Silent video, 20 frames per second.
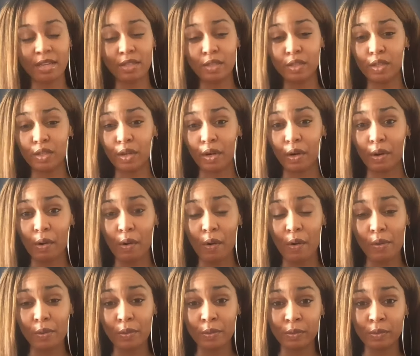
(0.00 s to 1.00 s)
into your
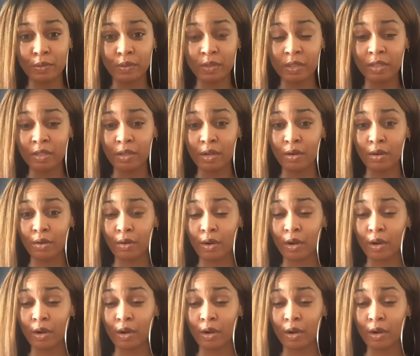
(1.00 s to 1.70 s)
own, you know,